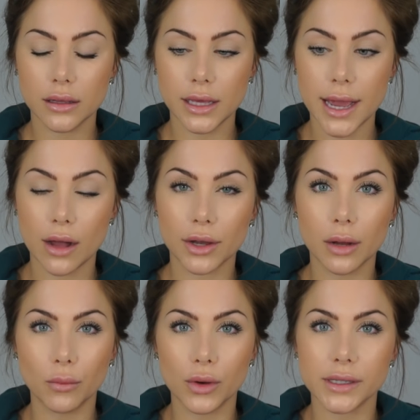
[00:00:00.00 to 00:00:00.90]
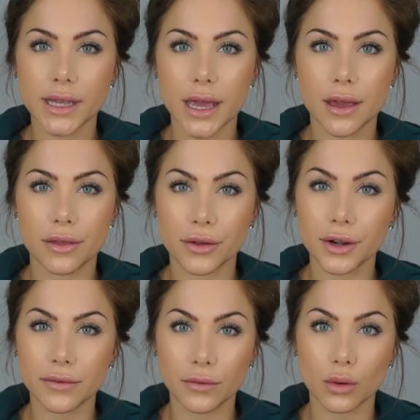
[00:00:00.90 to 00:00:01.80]
the outcome was a
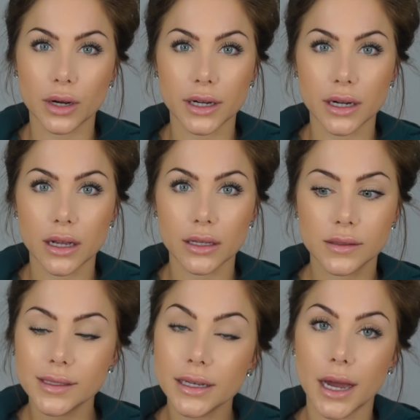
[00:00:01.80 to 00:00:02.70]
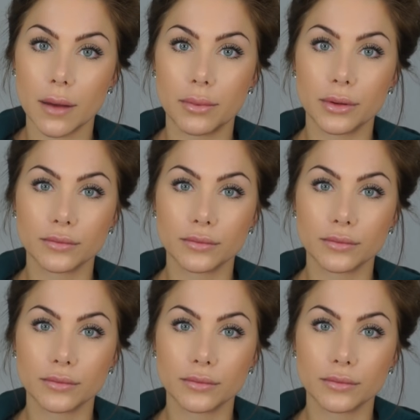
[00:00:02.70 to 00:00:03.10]
34 C cup.